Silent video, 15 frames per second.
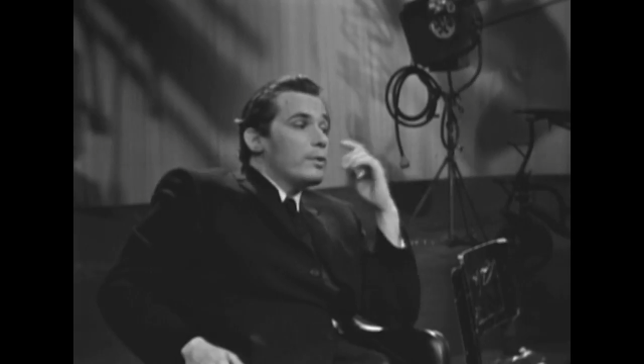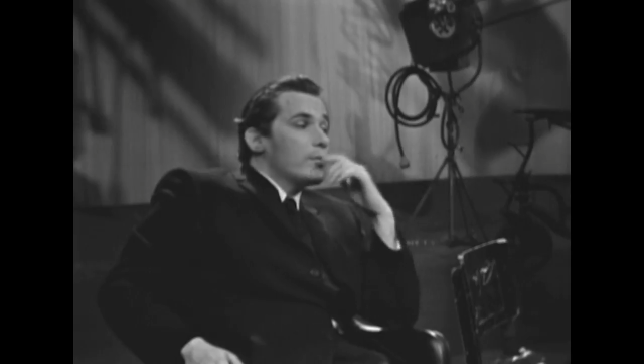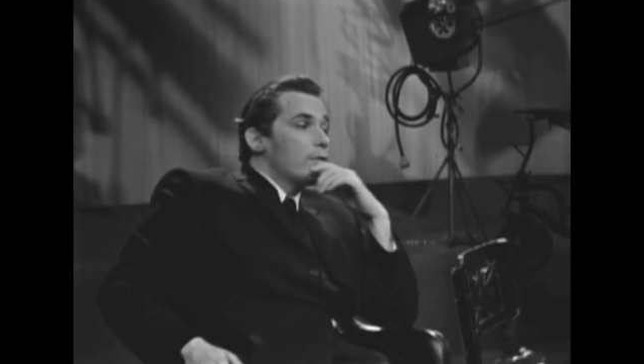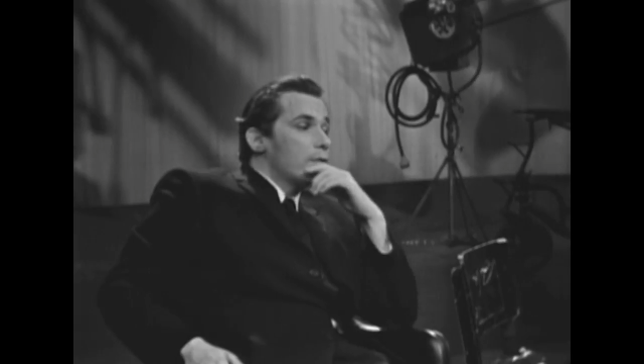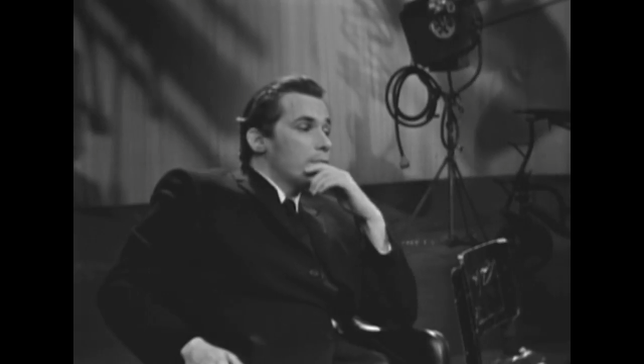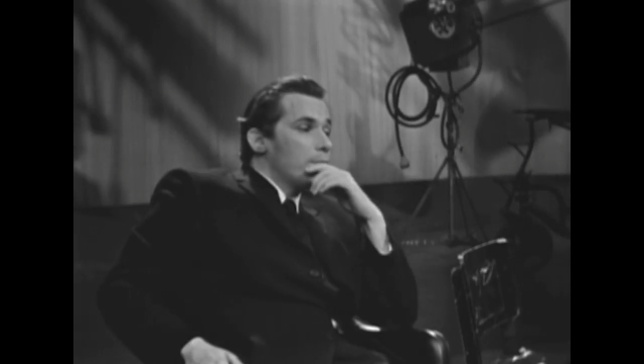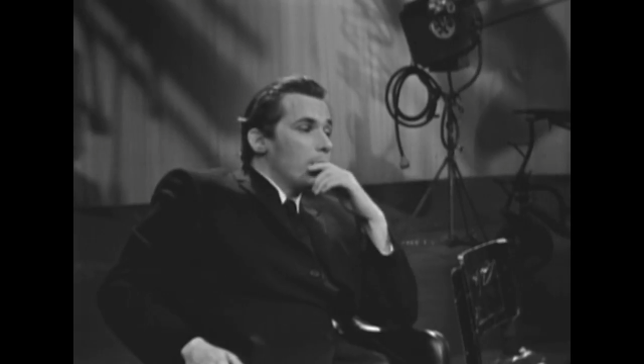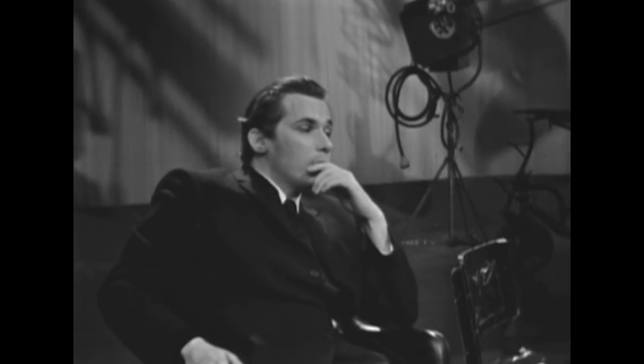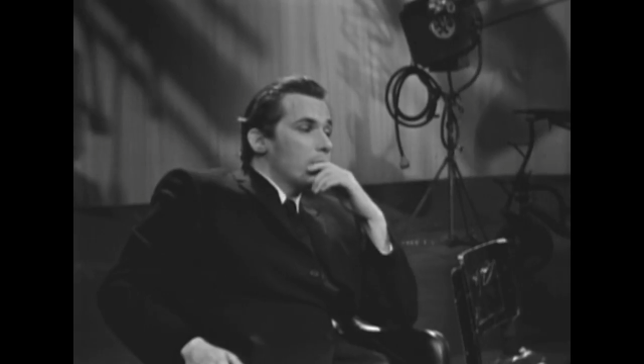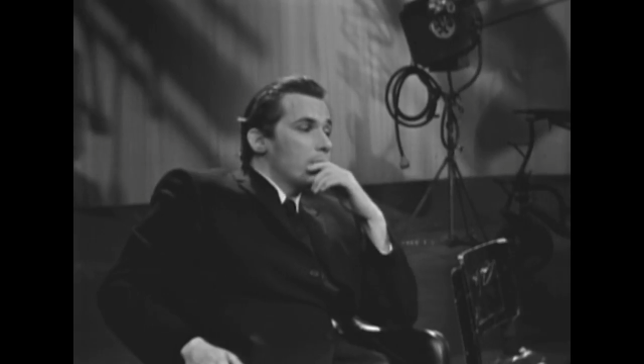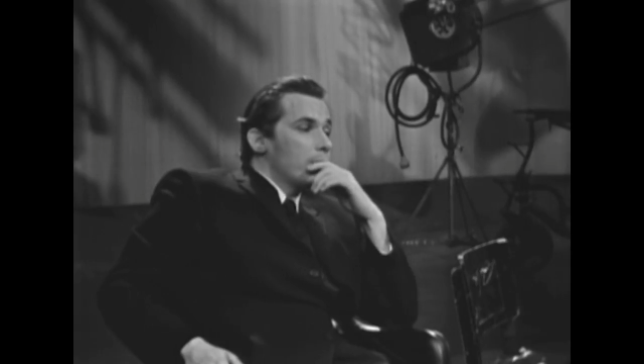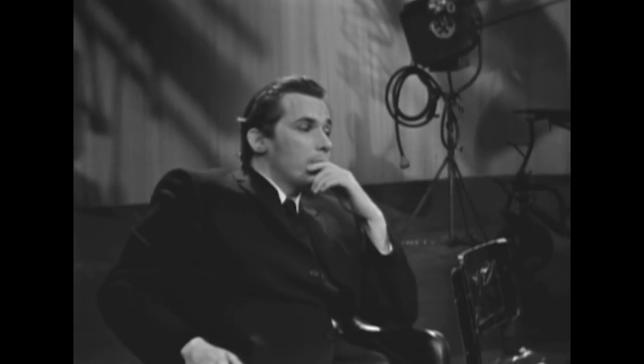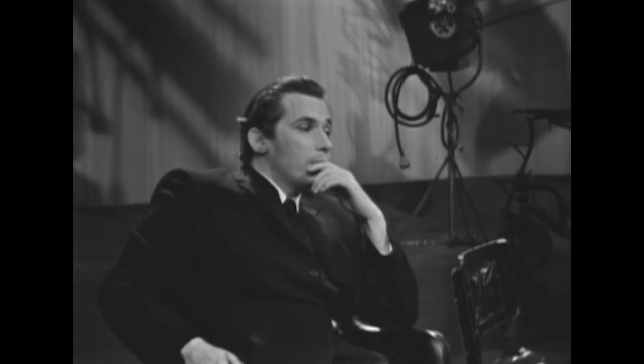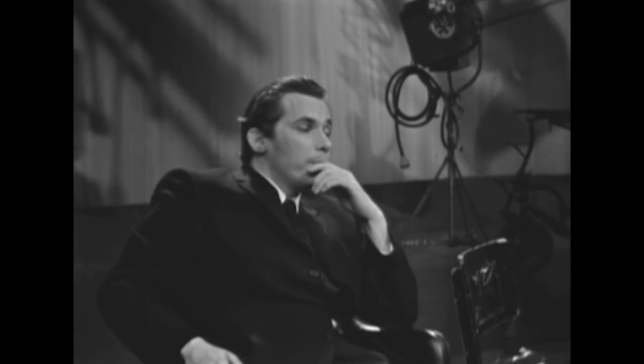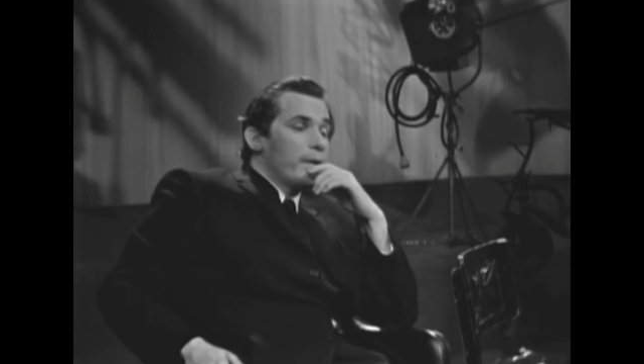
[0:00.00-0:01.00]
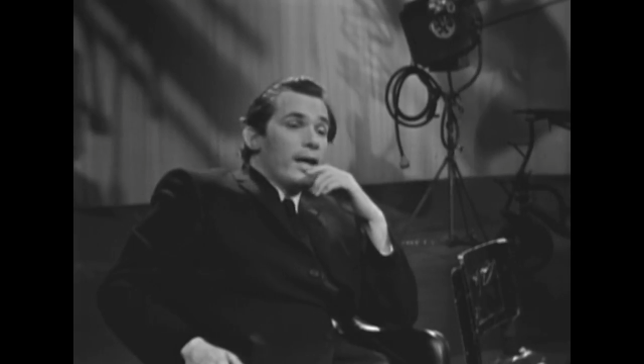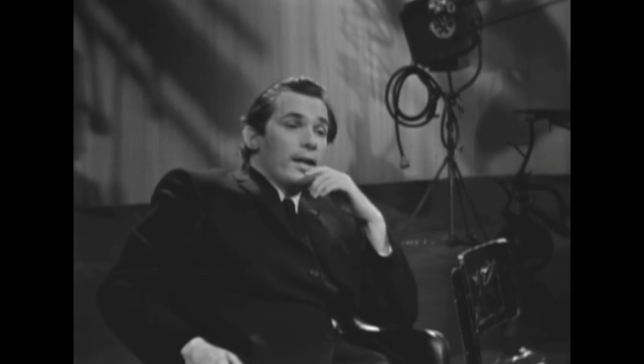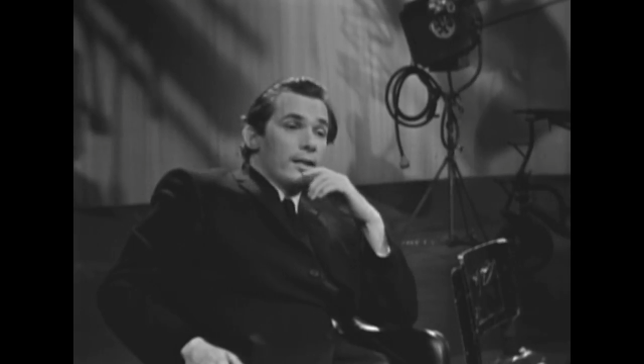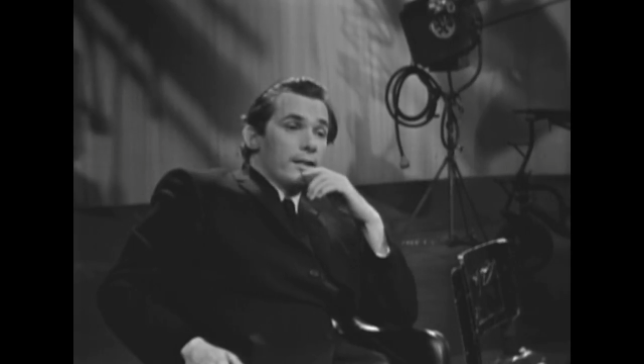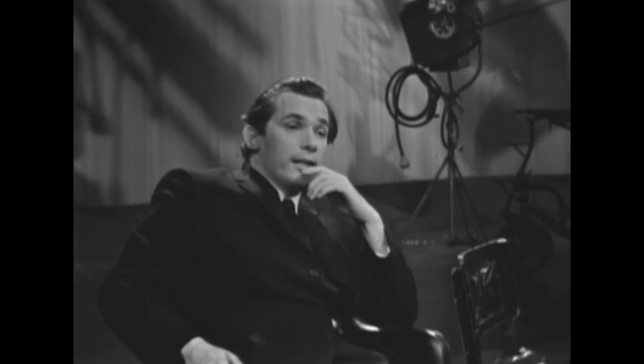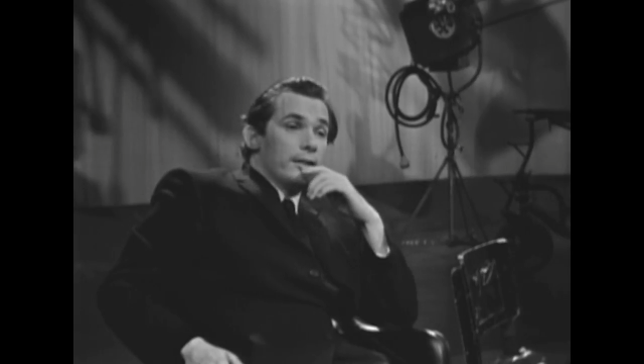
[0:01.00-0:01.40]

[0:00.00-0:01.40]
most pianists.